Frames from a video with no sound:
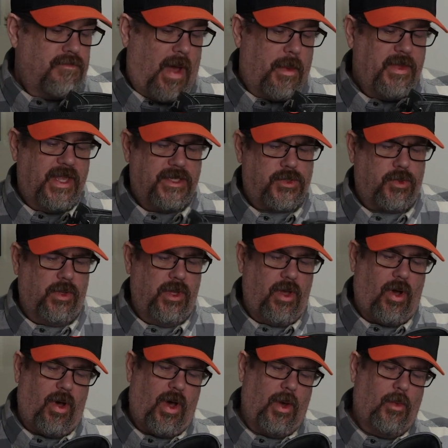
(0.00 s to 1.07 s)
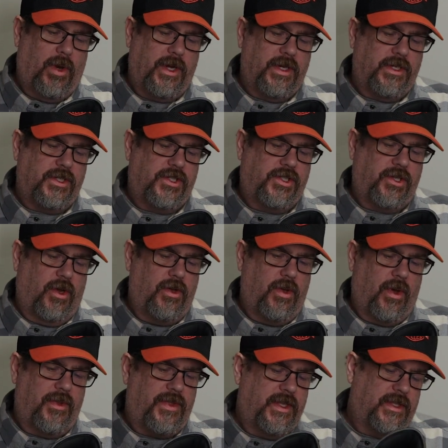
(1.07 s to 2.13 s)
I mean, that's really all I wanted to show
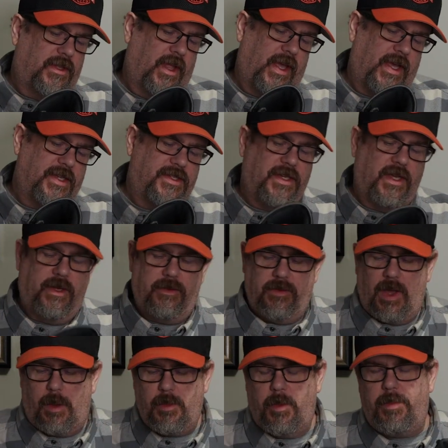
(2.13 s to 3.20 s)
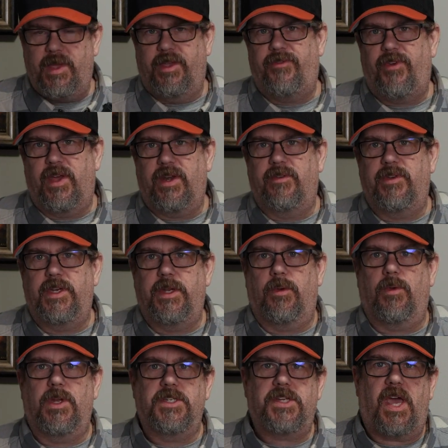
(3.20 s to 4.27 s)
you. I think, like I said, I'm a big fan of Indy
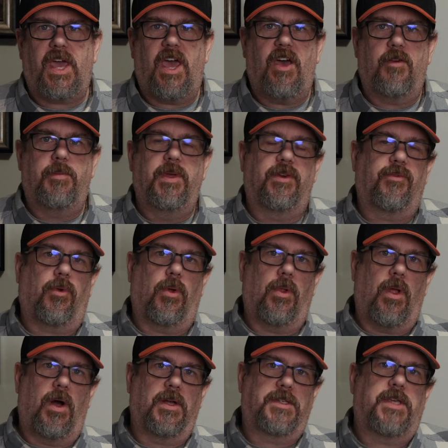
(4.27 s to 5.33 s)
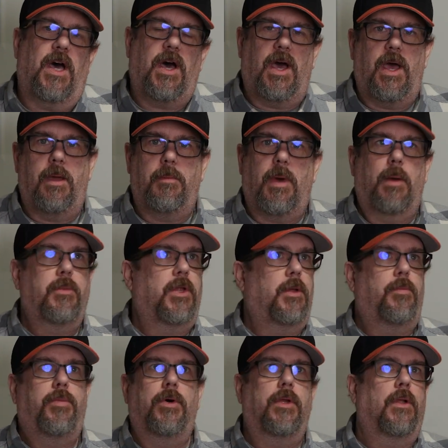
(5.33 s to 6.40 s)
Ridge. I have been for a long time. I'm going
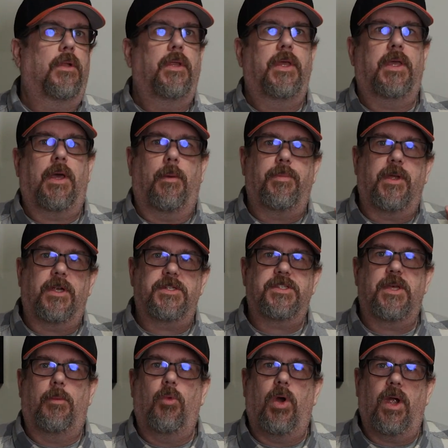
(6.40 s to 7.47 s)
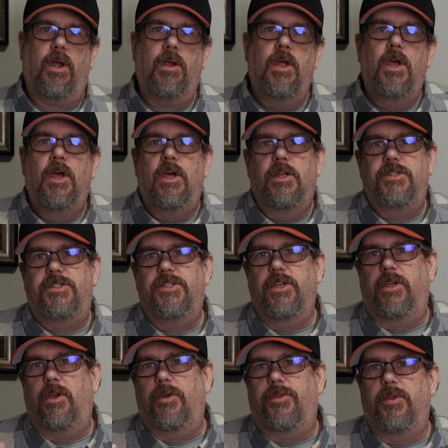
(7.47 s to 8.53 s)
to put a link up there somewhere so you
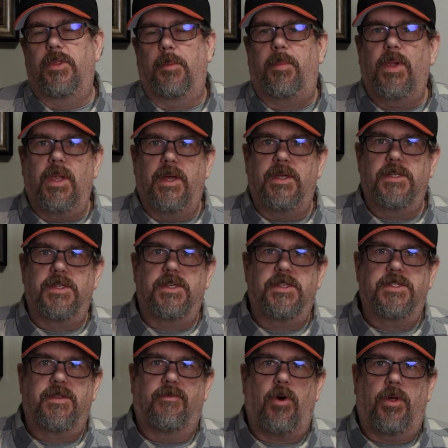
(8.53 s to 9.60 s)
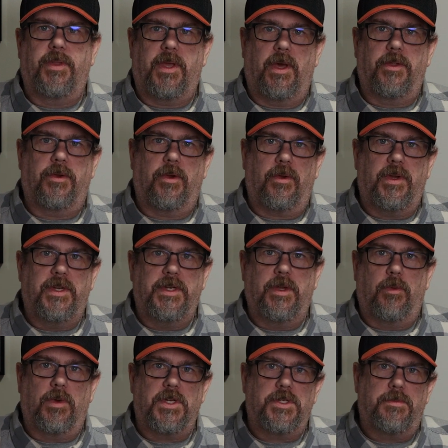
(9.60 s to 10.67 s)
can go through the playlist of all the other Indy
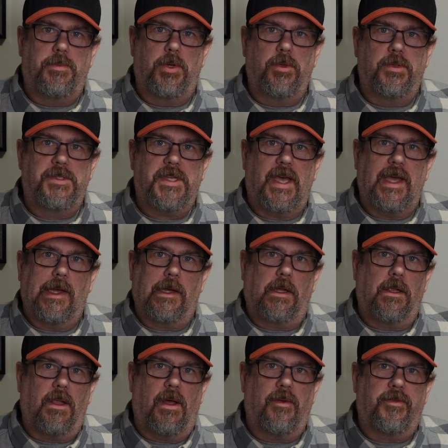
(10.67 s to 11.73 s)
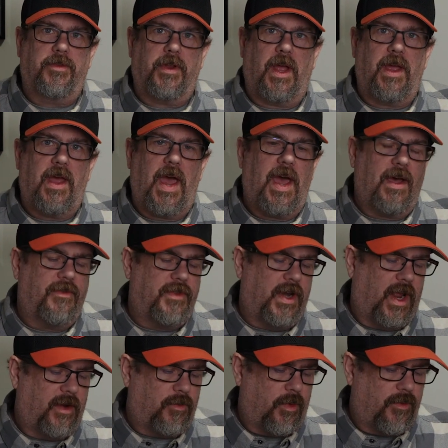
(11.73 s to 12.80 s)
Ridge boots and gloves that I have
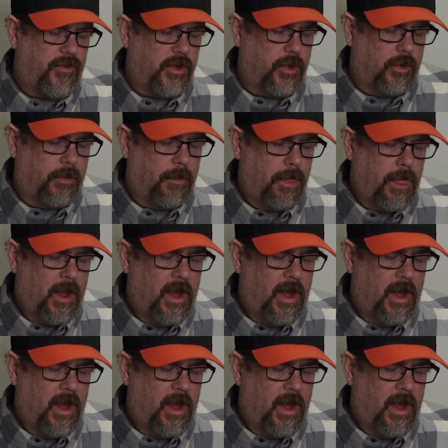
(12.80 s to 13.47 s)
that I've reviewed.